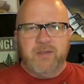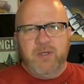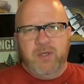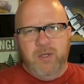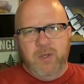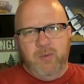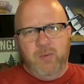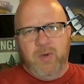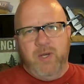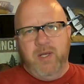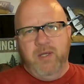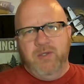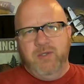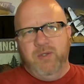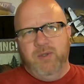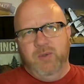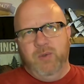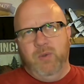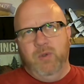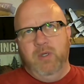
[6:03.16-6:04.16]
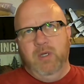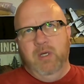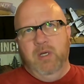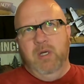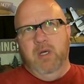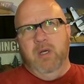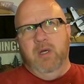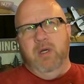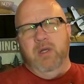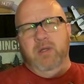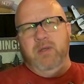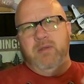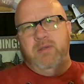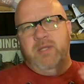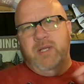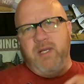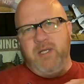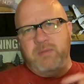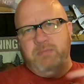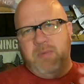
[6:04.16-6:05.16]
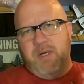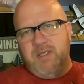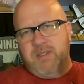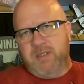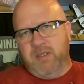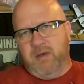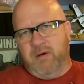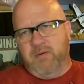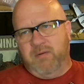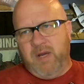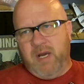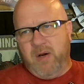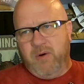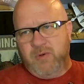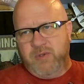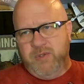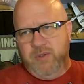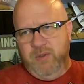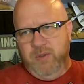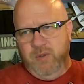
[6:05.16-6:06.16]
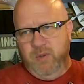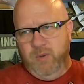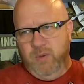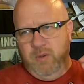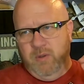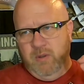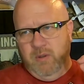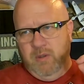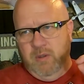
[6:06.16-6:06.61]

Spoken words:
a good way to teach myself how to